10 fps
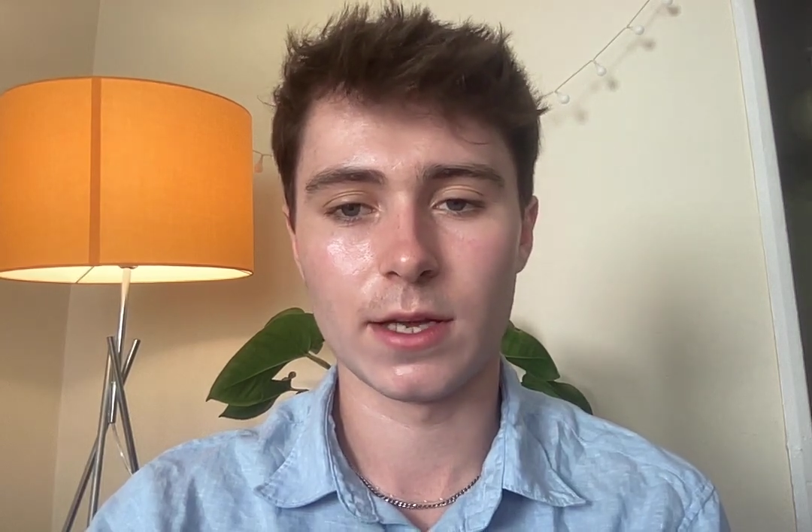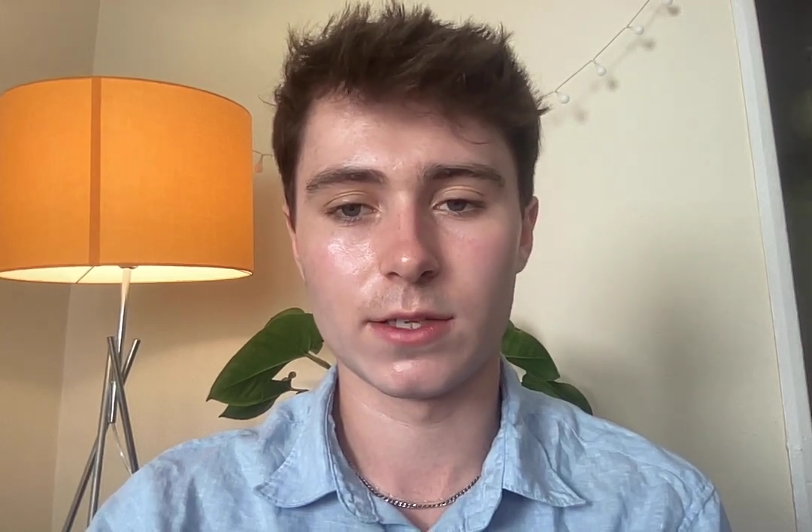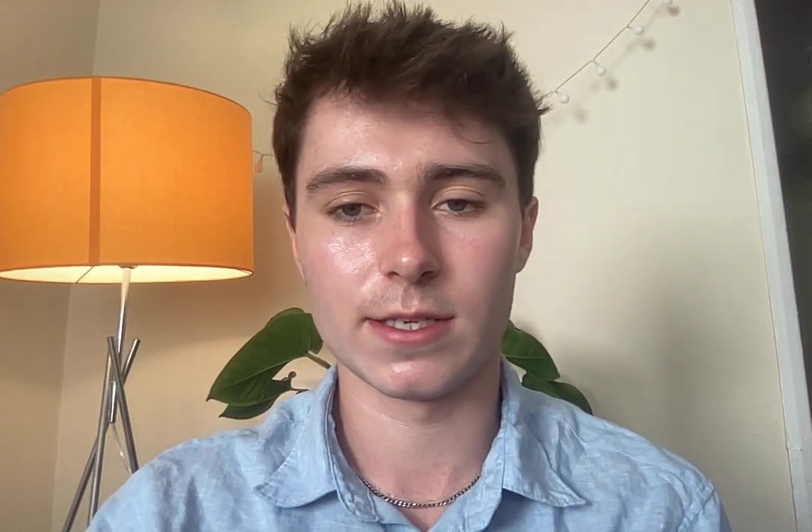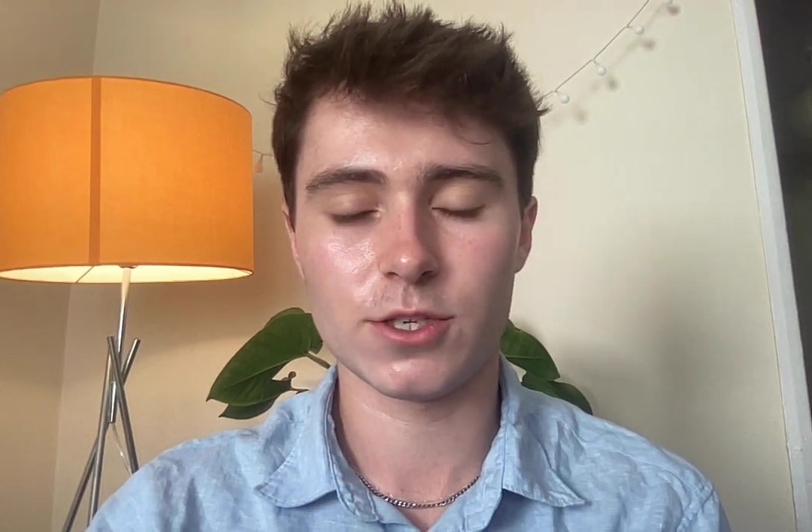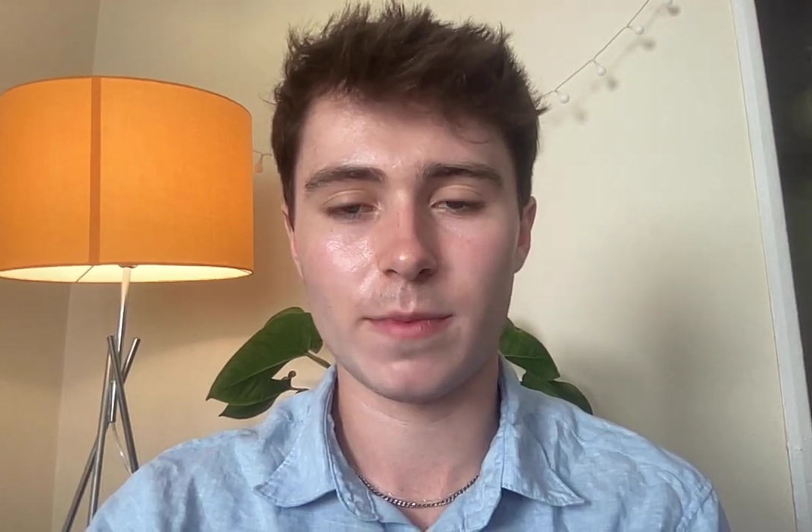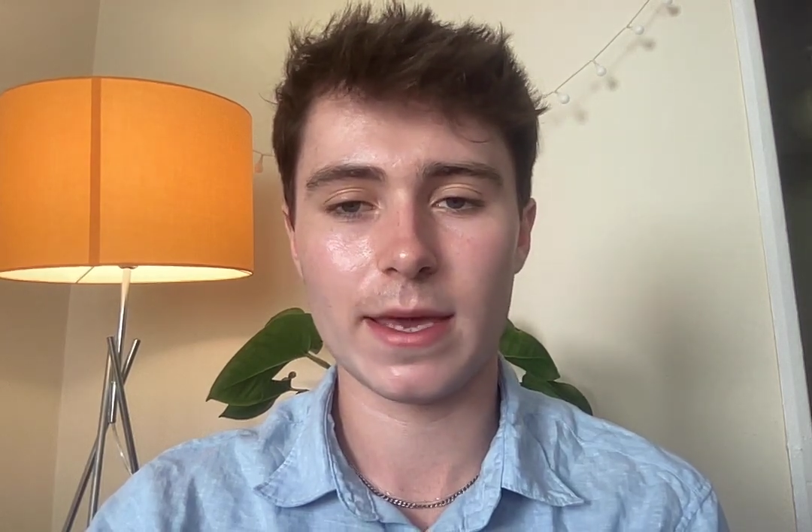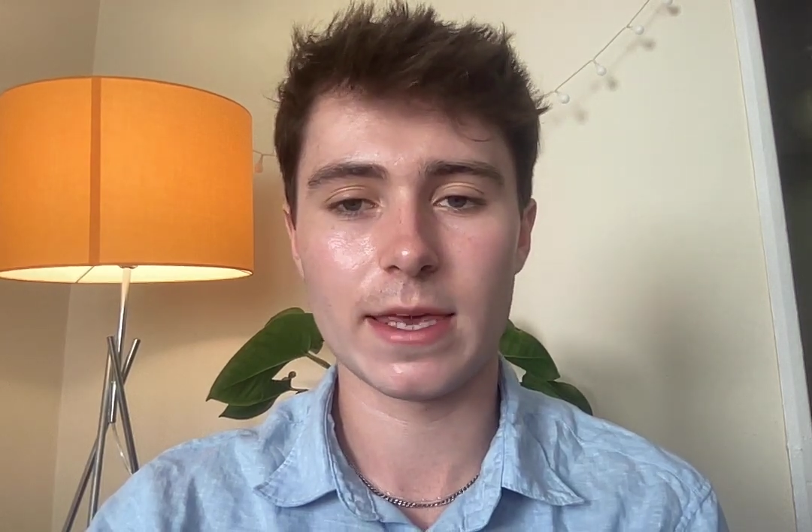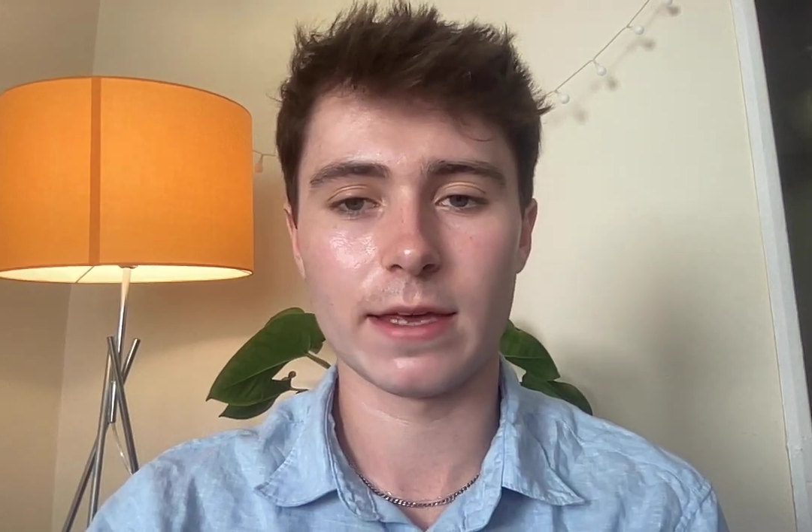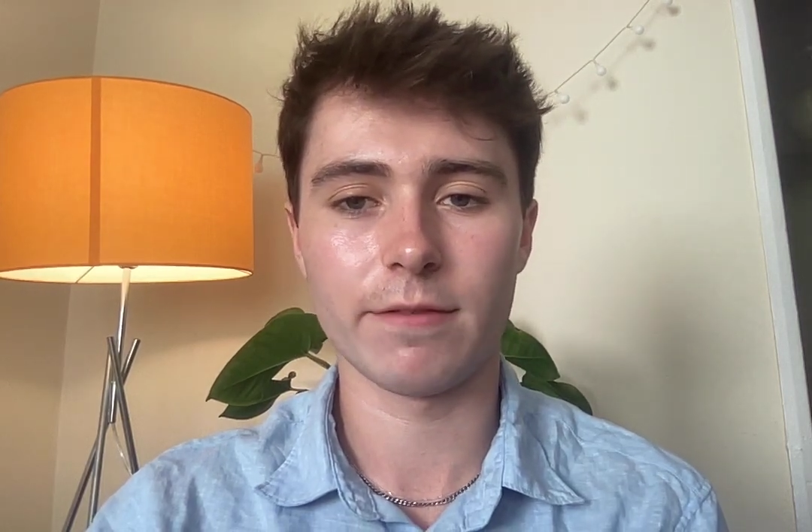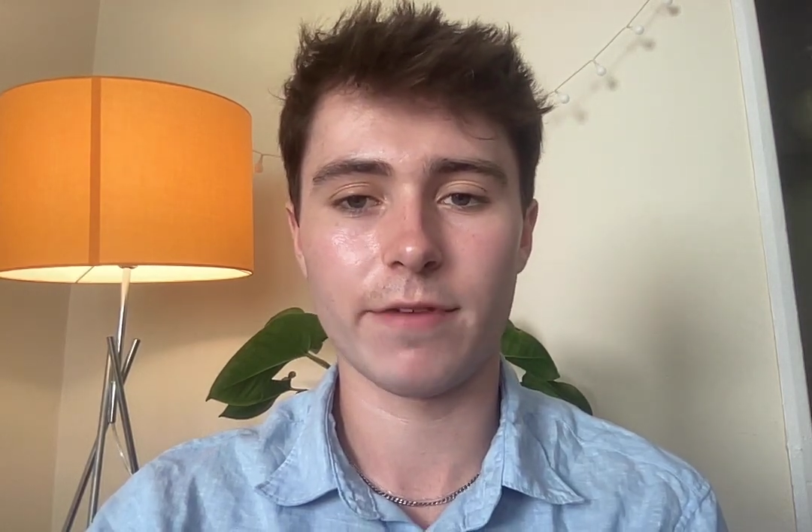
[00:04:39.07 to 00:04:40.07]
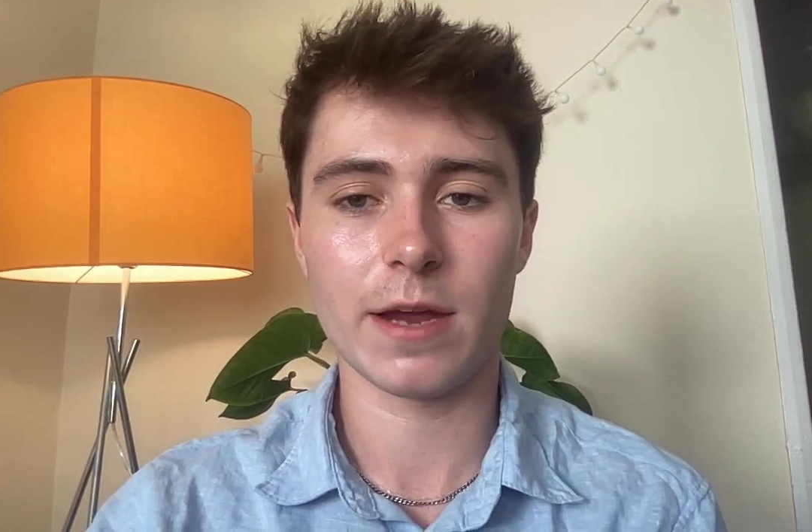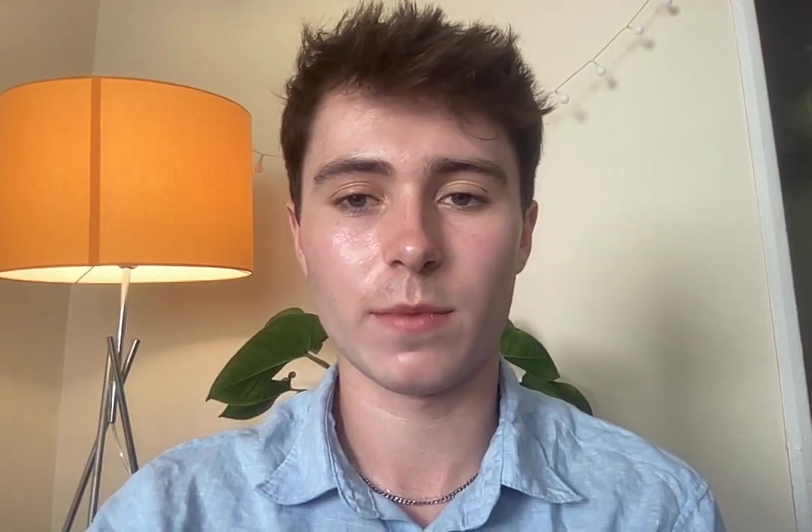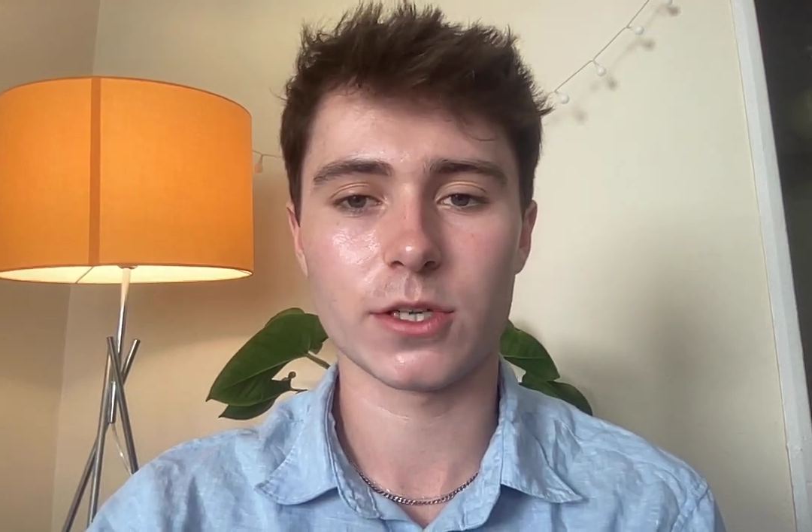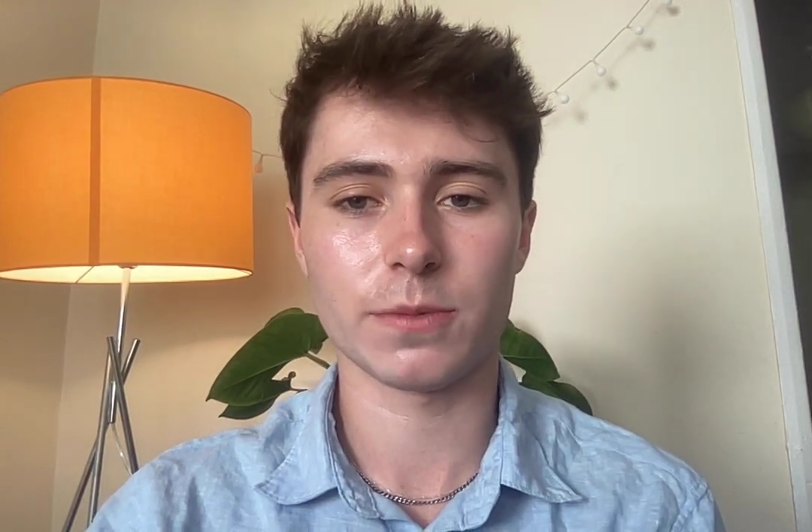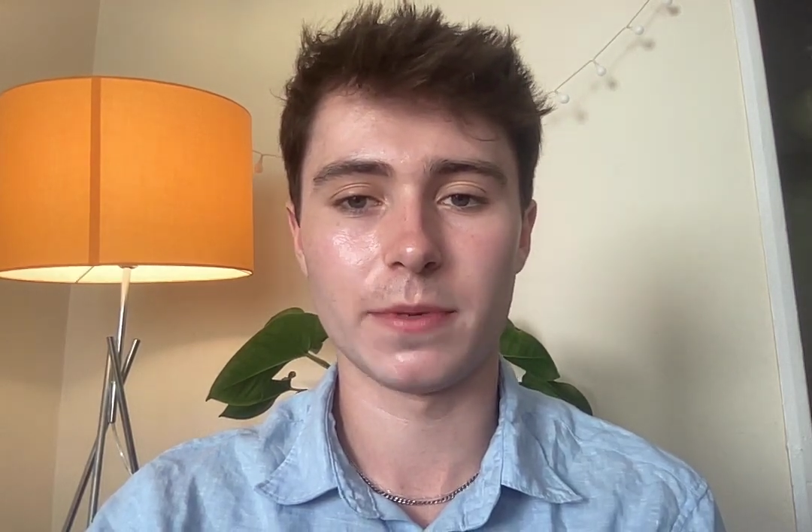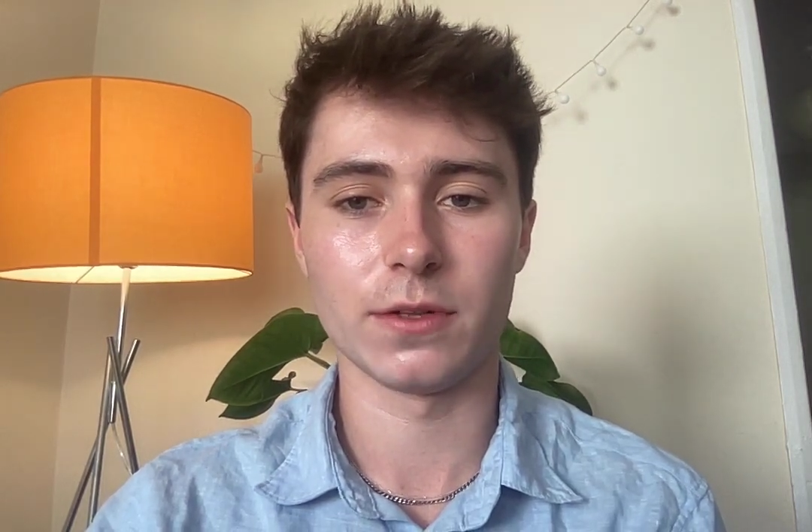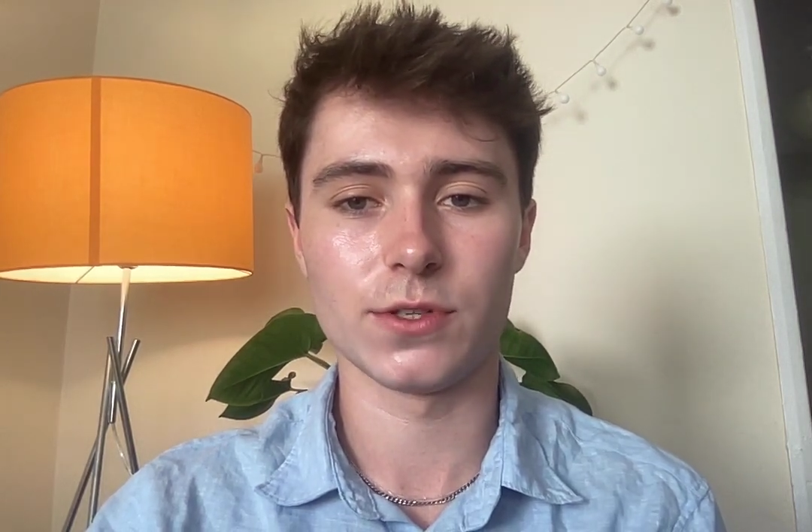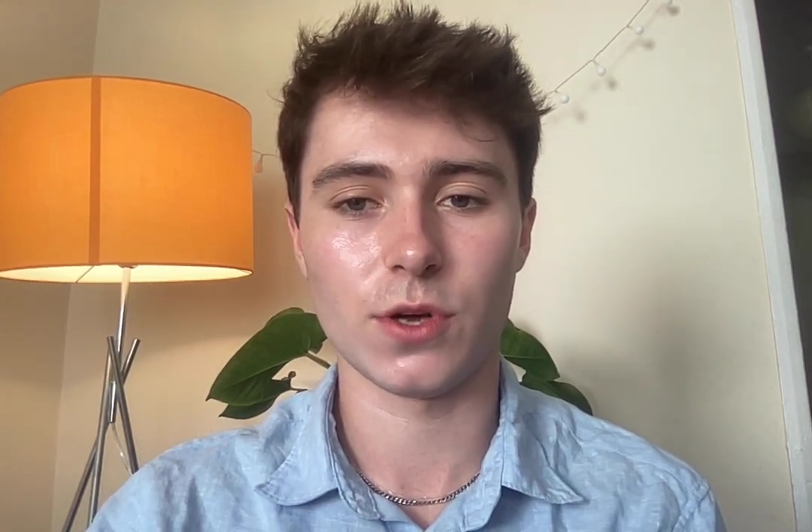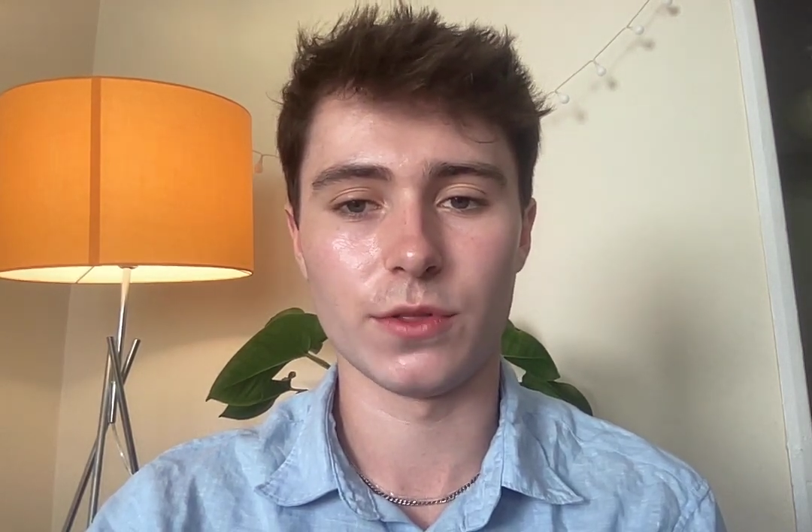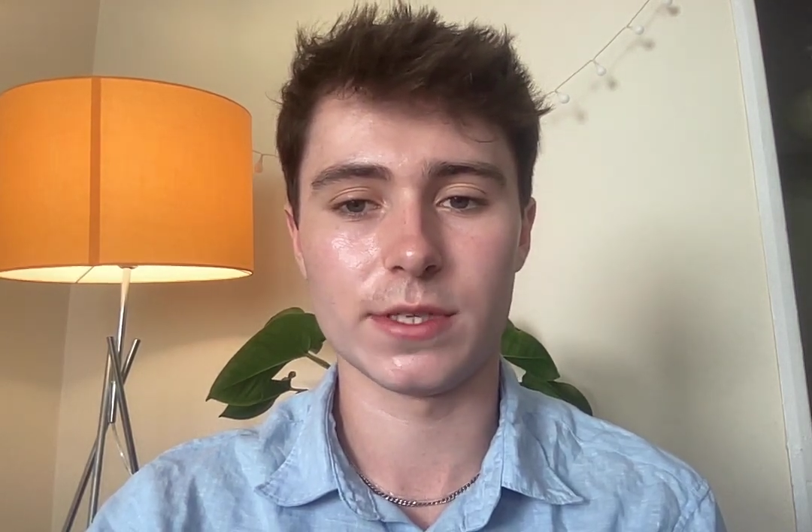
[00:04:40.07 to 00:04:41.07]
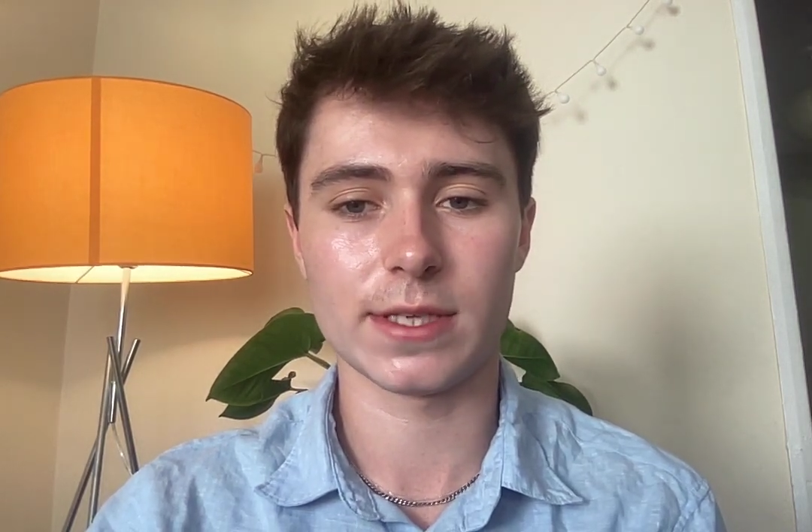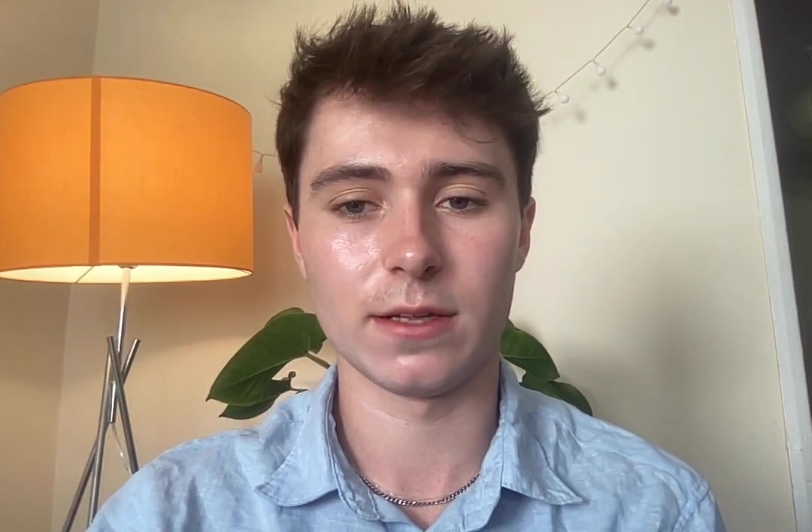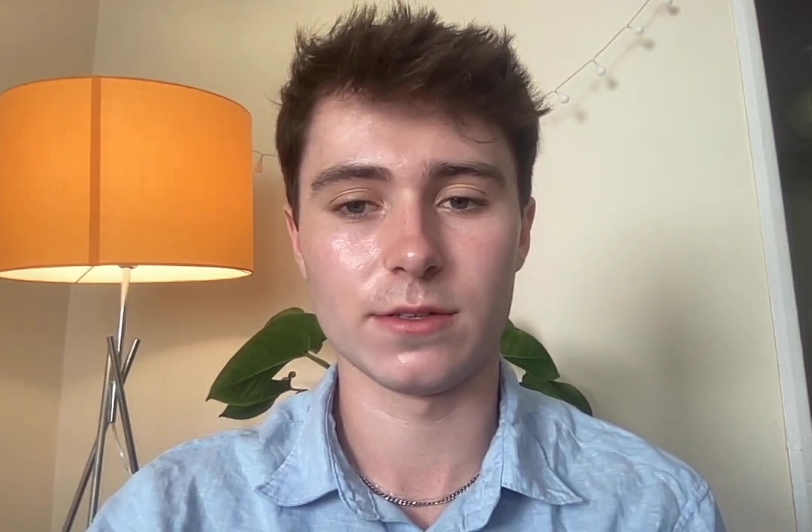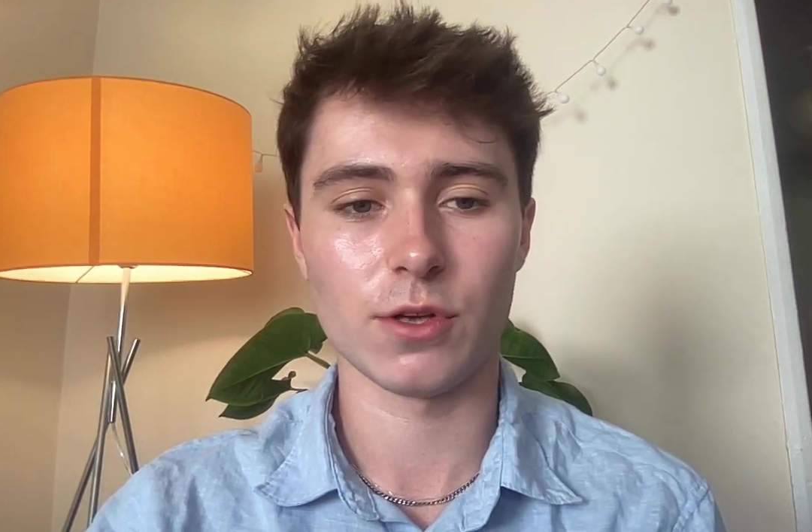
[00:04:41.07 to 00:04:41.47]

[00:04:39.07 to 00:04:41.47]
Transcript: Decision making very much builds on the skills